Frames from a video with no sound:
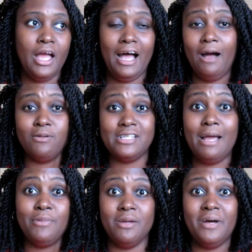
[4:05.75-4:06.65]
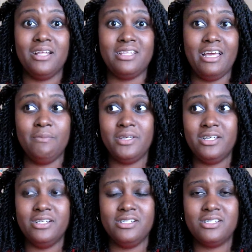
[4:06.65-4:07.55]
I was happy about that
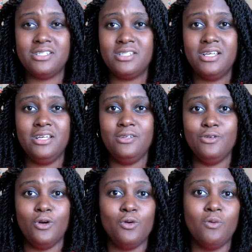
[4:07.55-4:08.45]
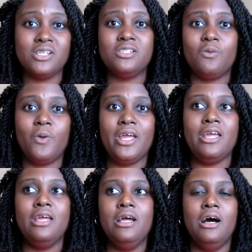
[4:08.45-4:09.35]
because who wants to
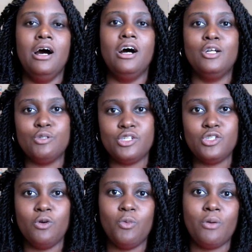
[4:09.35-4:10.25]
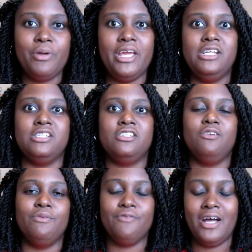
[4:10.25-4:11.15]
wait 100 or so more pages
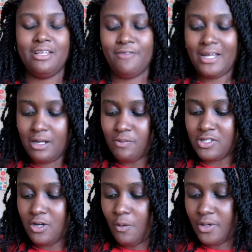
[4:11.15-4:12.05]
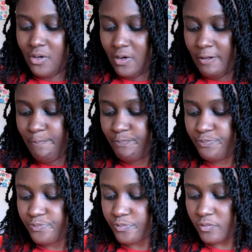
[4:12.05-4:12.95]
until we finally find out what's going on.
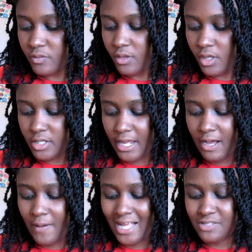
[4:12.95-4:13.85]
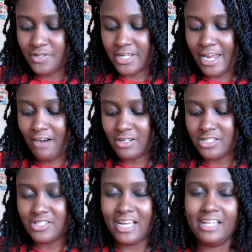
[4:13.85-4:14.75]
Now, as for the
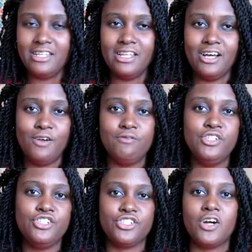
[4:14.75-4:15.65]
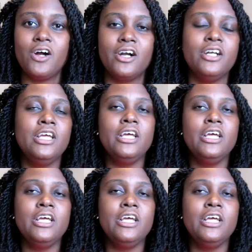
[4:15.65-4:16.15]
characters, I loved Shar.